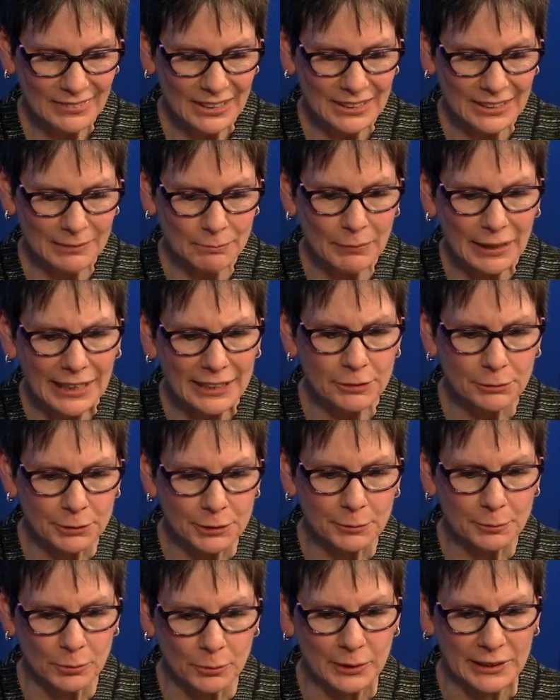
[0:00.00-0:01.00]
In my
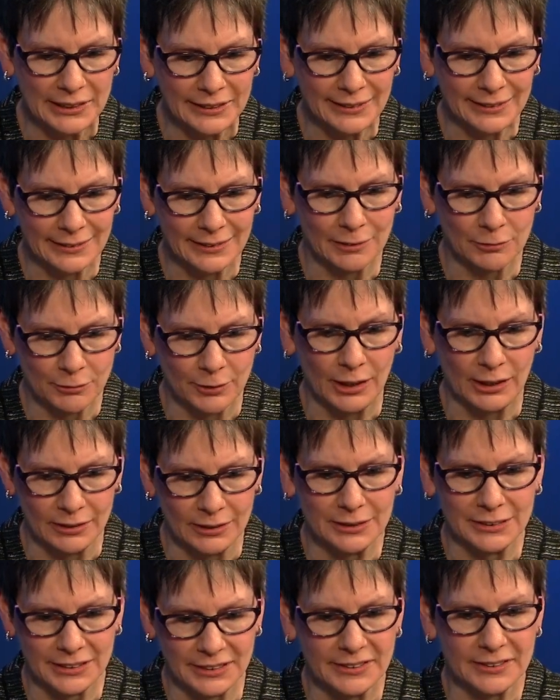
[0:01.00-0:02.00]
group, we
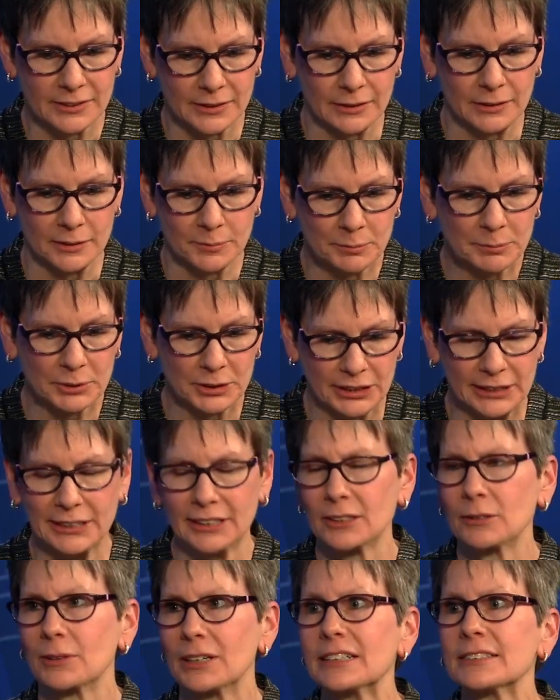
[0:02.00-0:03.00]
nephrologists are pretty
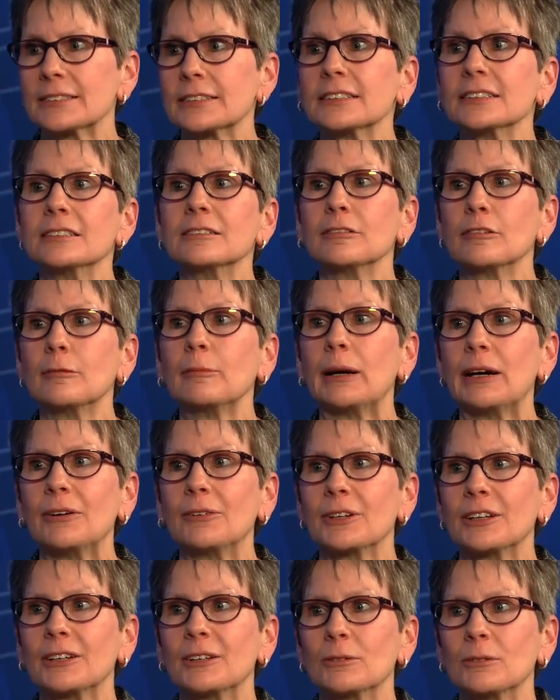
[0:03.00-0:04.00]
aggressive about
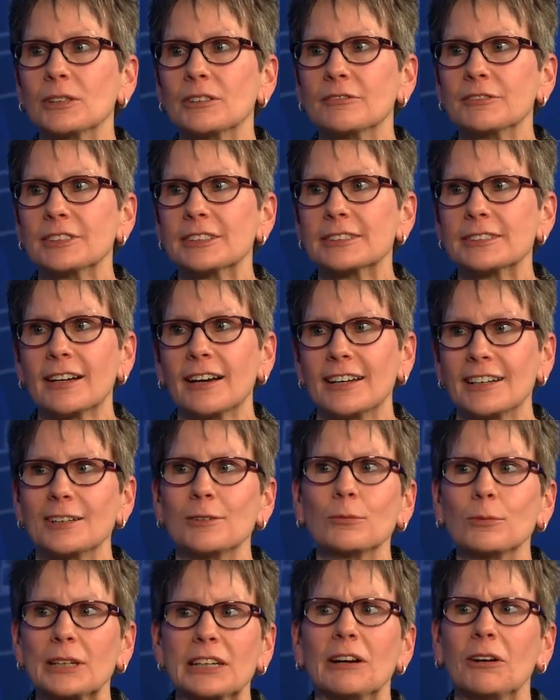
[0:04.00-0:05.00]
it. We've decided
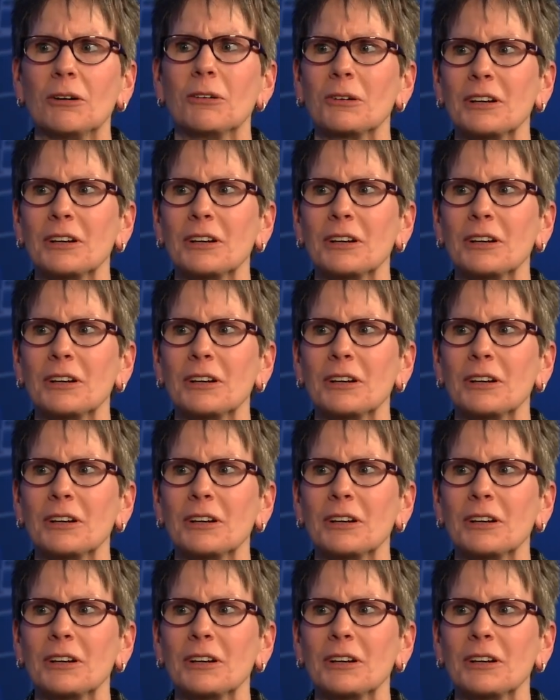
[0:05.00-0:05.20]
we own